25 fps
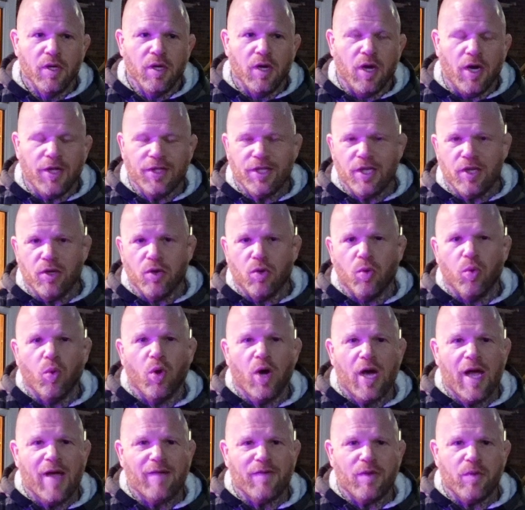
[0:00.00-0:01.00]
I didn't
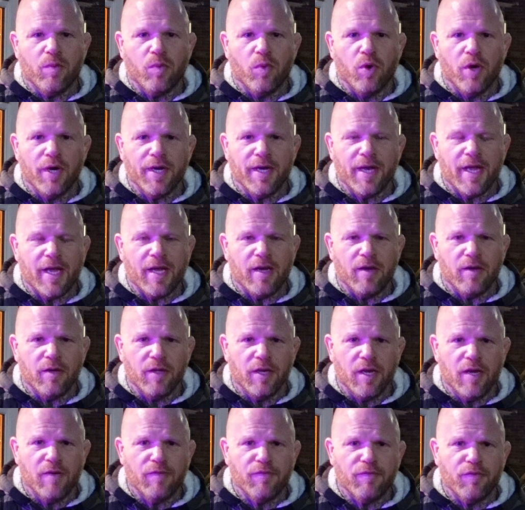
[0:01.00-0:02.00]
quite have it wind out
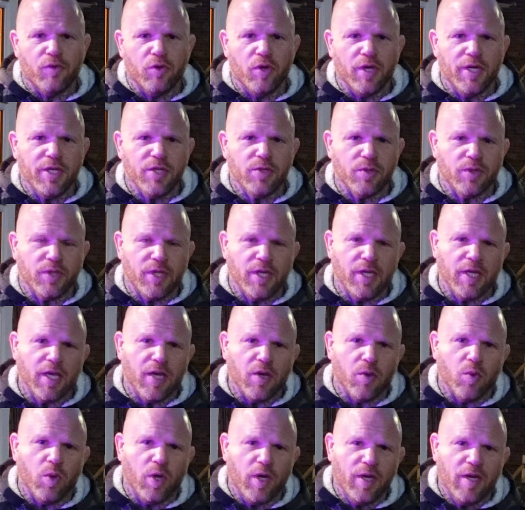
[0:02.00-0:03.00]
enough fully, so I didn't get
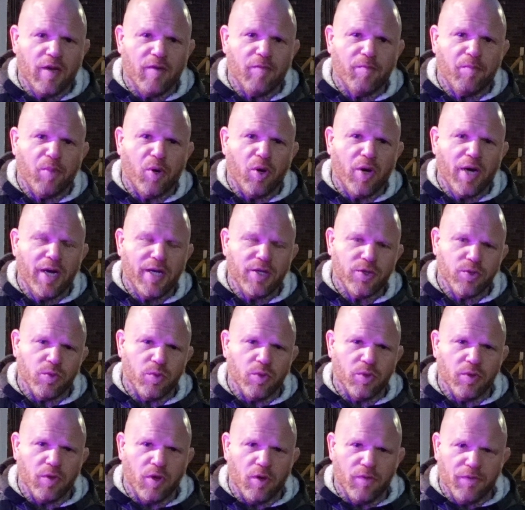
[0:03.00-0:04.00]
quite enough bites
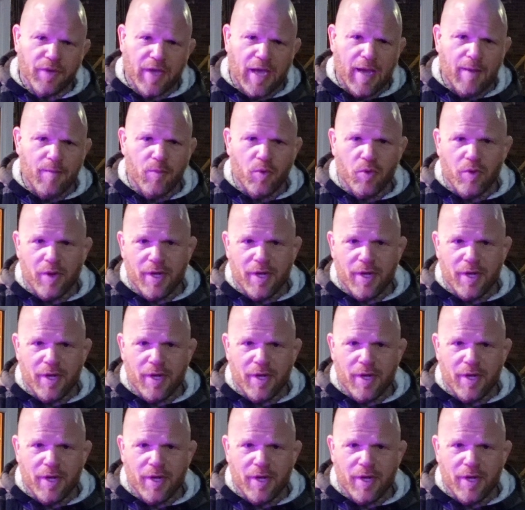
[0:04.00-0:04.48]
off camera.